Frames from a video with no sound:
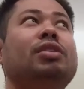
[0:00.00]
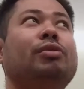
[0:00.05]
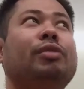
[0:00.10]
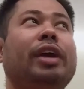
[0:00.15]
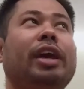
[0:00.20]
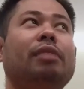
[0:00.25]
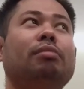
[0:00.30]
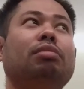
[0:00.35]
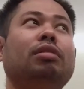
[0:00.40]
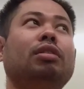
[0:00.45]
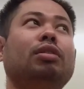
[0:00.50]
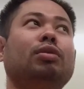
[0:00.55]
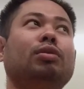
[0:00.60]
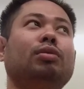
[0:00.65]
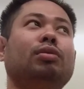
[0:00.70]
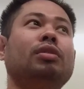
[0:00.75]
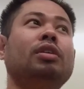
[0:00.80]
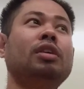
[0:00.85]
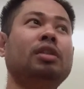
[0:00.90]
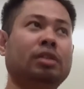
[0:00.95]
we're able
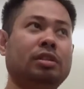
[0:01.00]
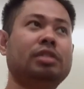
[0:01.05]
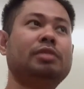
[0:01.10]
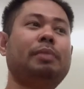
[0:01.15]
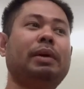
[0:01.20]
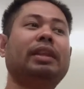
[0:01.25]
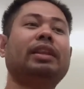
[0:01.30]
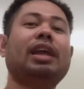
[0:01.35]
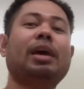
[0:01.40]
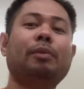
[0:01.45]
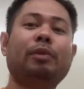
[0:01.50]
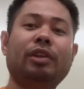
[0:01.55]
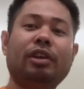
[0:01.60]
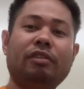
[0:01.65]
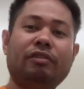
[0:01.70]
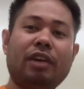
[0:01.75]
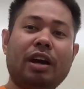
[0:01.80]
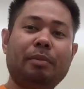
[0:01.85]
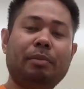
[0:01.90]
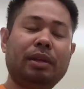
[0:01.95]
to spend time with
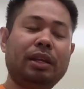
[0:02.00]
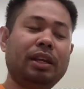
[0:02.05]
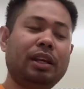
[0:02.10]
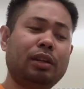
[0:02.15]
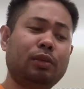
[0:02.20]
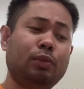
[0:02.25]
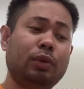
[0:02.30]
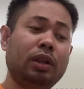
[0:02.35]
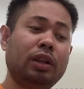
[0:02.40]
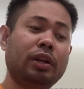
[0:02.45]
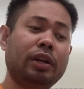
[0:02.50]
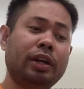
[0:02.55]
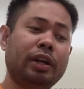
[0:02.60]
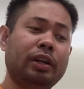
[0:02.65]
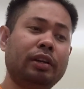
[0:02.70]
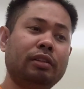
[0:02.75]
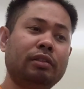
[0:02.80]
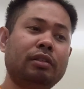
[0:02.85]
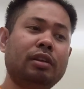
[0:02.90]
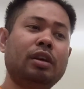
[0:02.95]
our family and
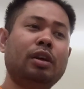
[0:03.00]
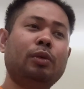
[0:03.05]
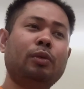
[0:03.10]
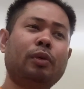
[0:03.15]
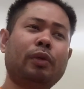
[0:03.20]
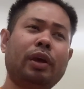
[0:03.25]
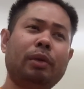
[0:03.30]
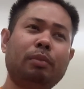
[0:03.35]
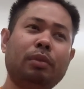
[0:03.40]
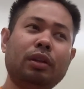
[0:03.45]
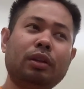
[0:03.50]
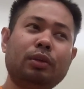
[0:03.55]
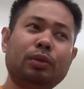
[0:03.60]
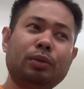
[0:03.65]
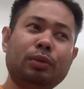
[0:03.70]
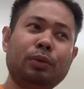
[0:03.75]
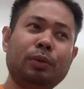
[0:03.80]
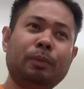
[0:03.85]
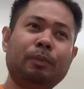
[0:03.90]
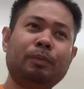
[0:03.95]
we're able
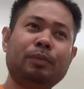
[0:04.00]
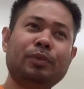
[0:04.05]
to,